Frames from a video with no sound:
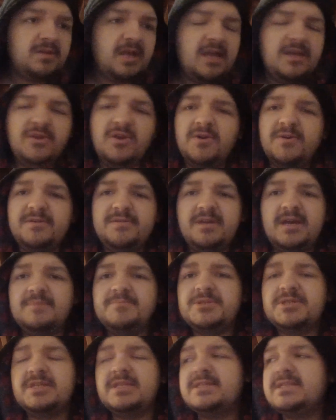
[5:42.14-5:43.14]
You know,
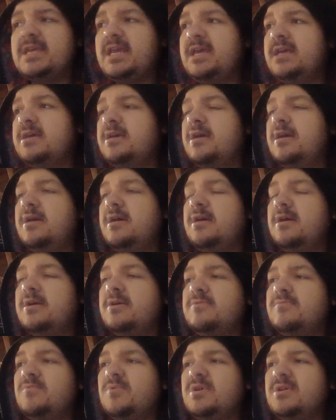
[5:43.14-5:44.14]
I'm just going to say it.
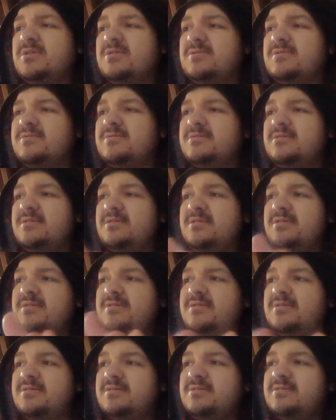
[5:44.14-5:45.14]
Well,
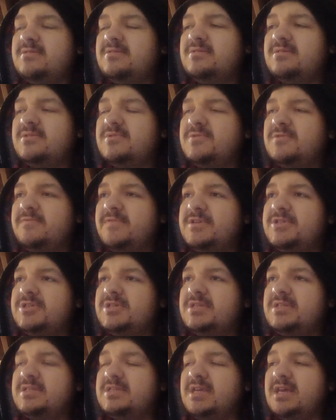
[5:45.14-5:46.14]
I don't know if I
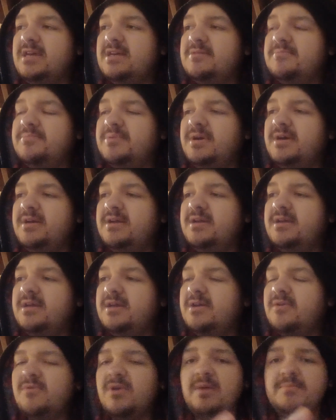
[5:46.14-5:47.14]
should say it, but
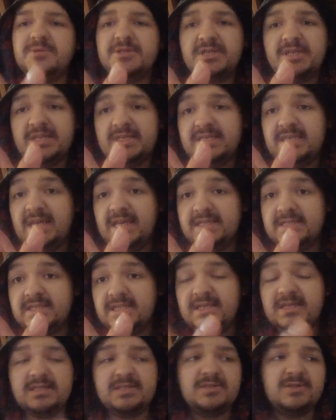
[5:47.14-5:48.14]
what I'm just going to say is
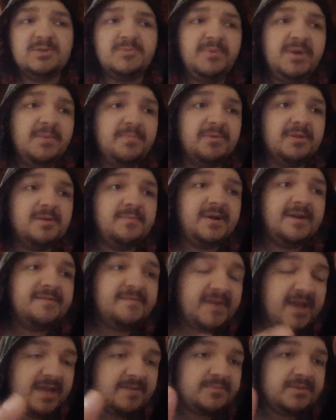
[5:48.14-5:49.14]
this. There's people in my
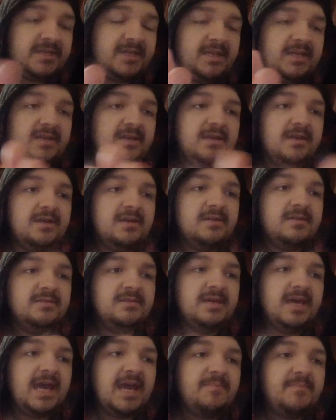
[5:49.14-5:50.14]
family
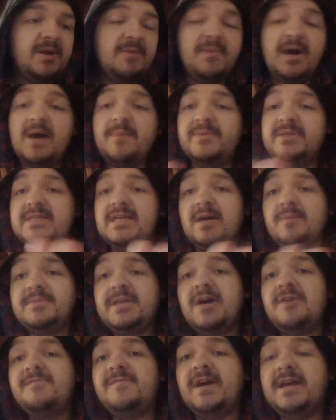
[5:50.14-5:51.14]
that my mom has
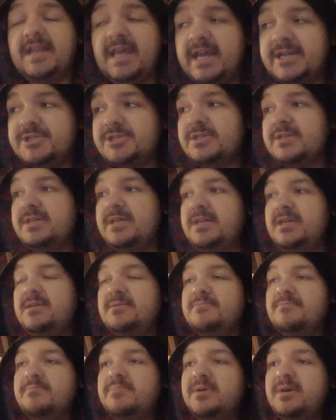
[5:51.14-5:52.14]
helped out financially,
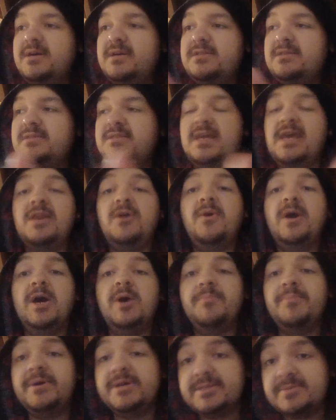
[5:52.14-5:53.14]
but they don't
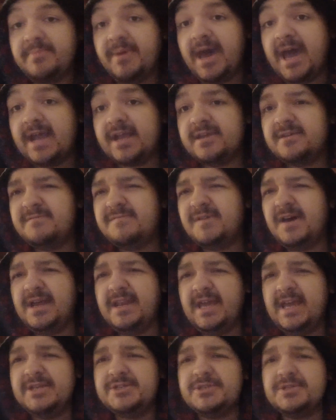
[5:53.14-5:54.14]
help us back
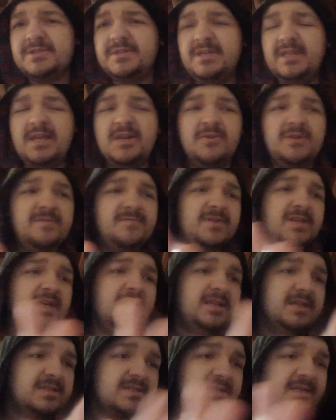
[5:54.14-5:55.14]
financially. They don't even
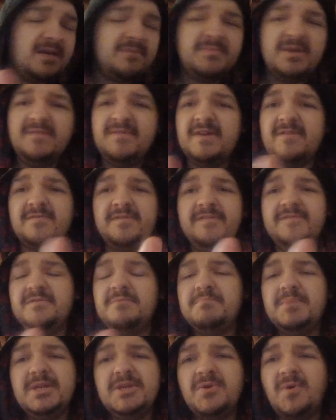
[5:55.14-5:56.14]
hit us up. They've never
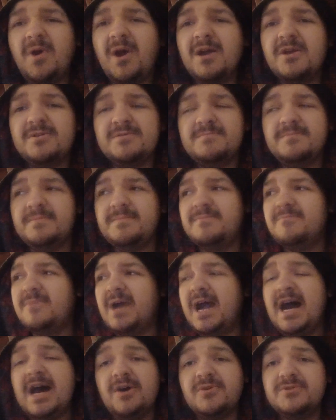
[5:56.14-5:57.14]
even been to our
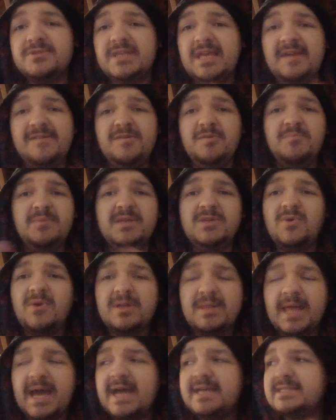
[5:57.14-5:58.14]
house. They haven't even been to
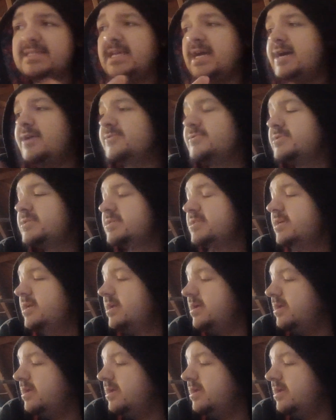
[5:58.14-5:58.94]
our last house.